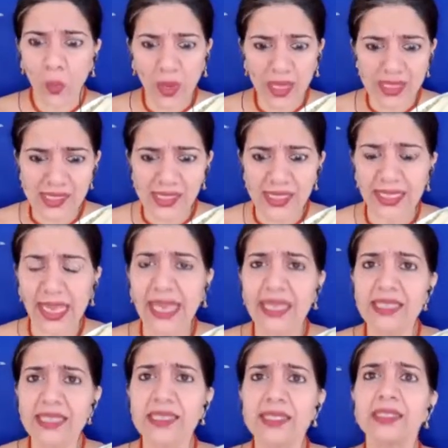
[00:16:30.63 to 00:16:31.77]
Once he
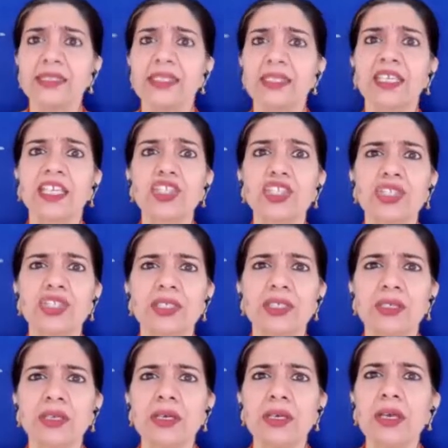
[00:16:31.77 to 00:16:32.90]
entered the kitchen,
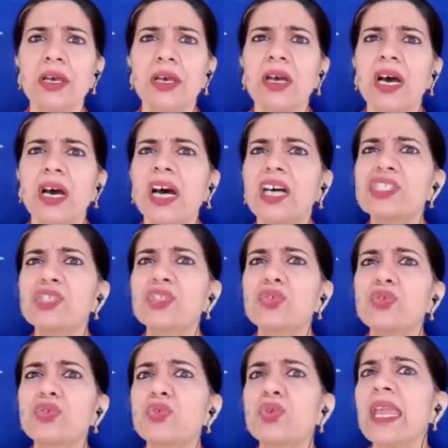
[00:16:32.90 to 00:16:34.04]
a
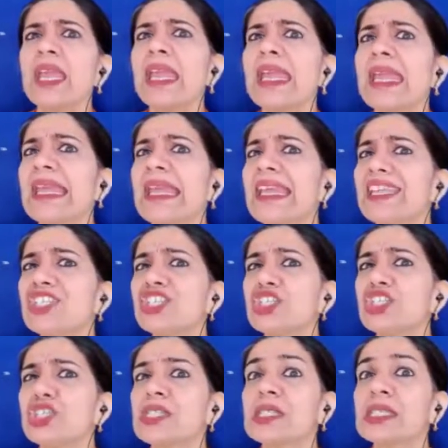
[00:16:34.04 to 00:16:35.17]

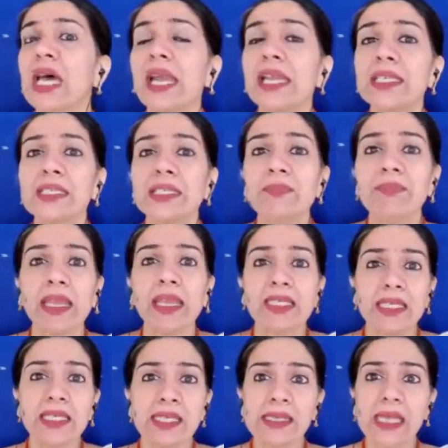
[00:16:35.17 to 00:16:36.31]
strange sight met
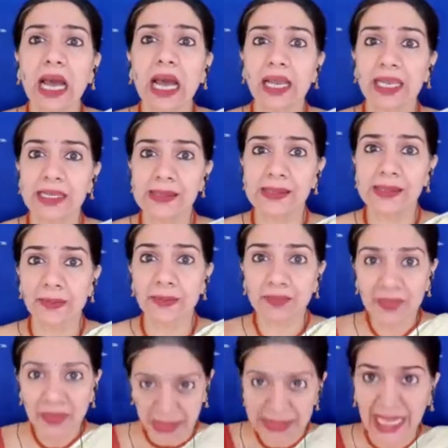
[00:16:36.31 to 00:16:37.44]
his eyes.
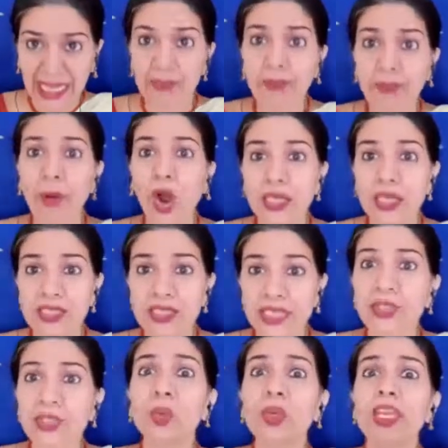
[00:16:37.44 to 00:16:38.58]
That pot,
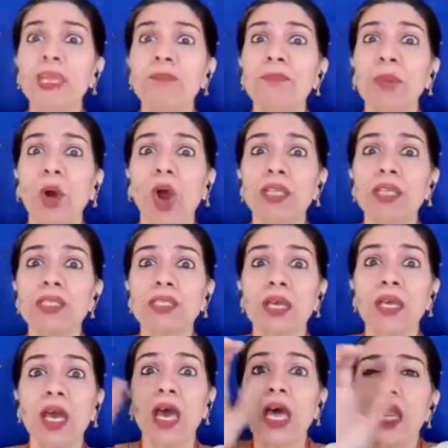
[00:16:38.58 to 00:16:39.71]
that cooking pot,
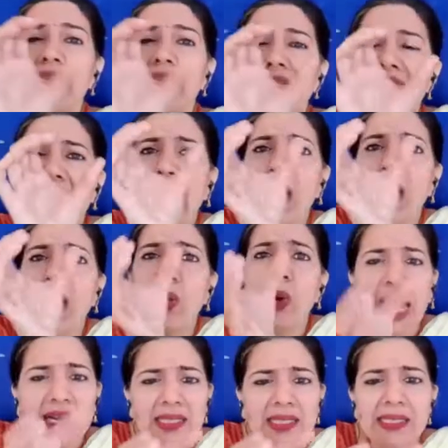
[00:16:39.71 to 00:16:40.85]
now
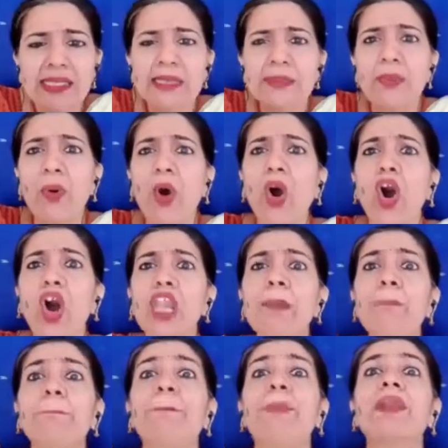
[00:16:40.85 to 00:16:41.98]
had a
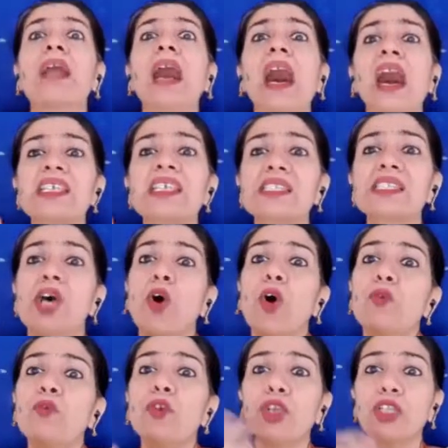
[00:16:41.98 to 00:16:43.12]
small brass
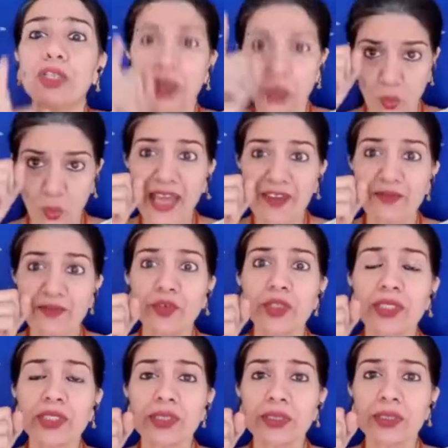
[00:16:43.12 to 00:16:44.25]
foot, 1
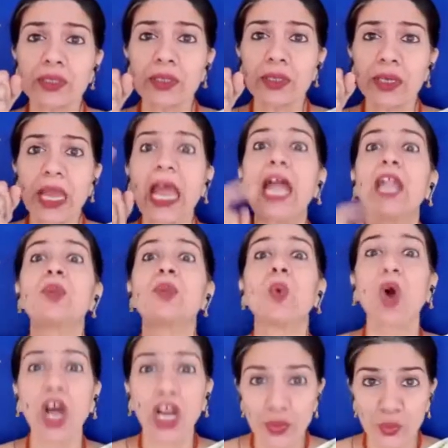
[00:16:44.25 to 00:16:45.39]
foot. And
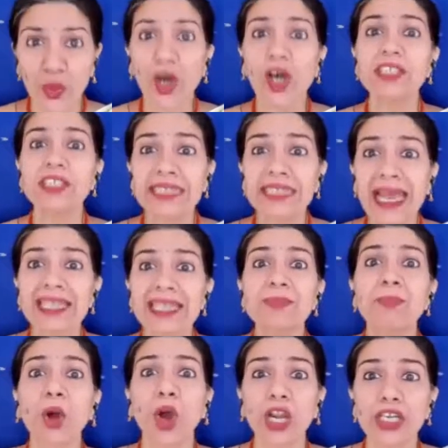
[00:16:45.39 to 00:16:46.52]
what was that
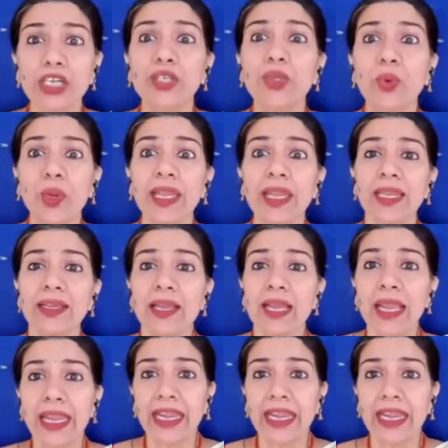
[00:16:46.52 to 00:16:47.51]
pot doing?